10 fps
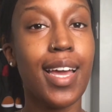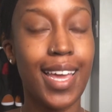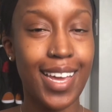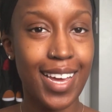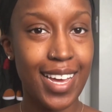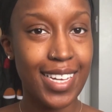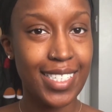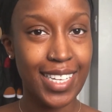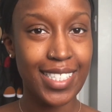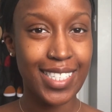Hey guys,
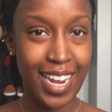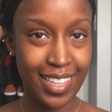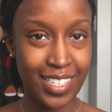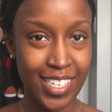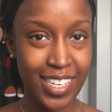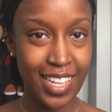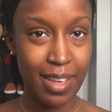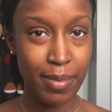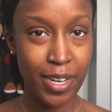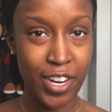it's Natalie G
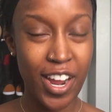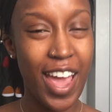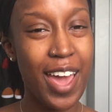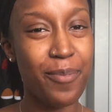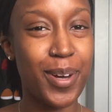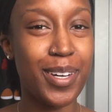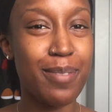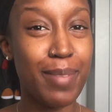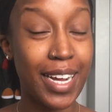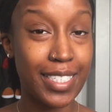Glam here and
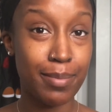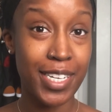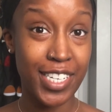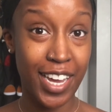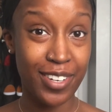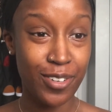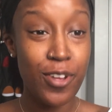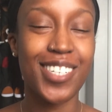welcome back to my channel.